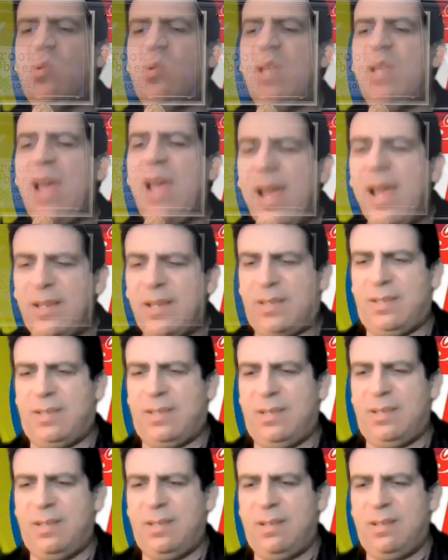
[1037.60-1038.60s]
create
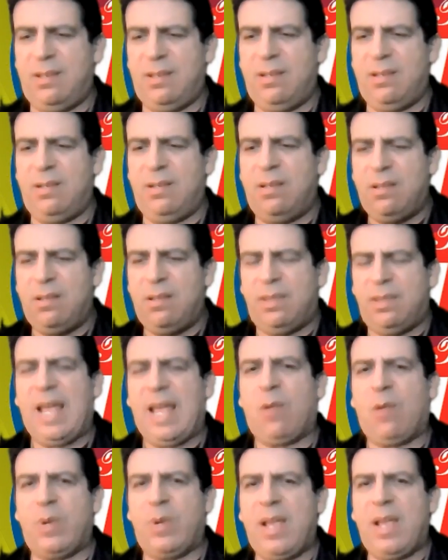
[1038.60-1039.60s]

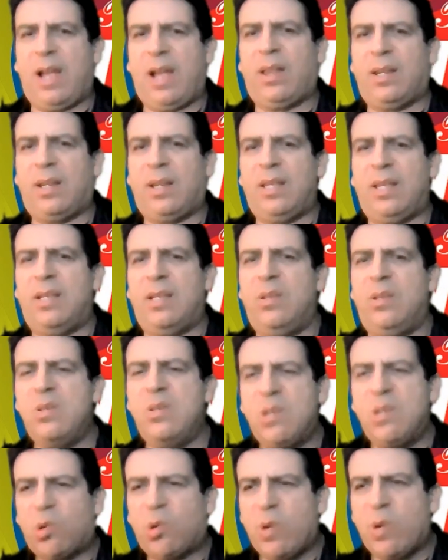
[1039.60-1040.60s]
that reality.
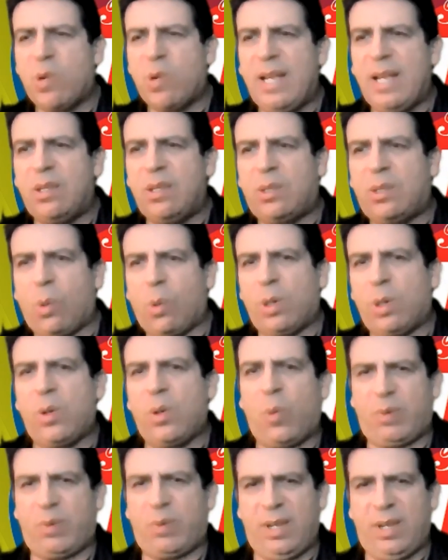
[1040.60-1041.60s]
You can create that
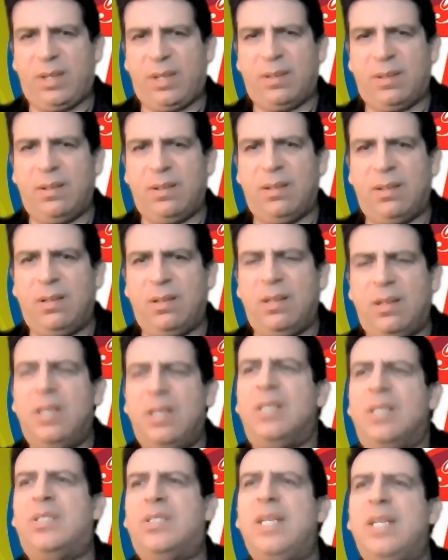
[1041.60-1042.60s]
door open.
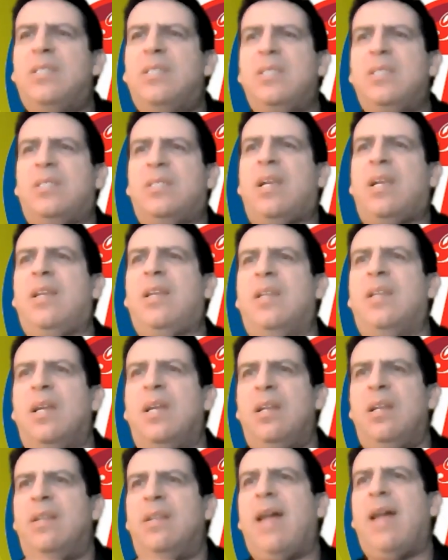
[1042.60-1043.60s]
Jesus said,
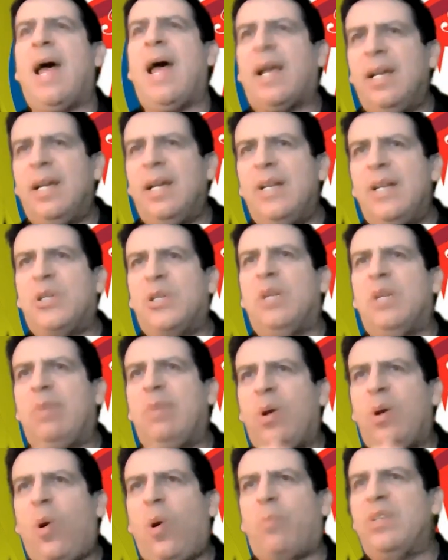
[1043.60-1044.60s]
Knock and it should
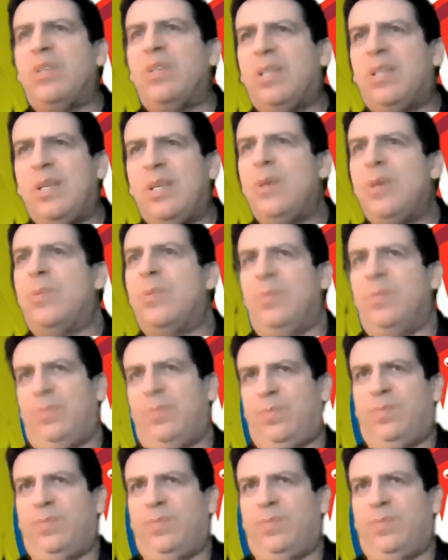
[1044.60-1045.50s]
be open to you.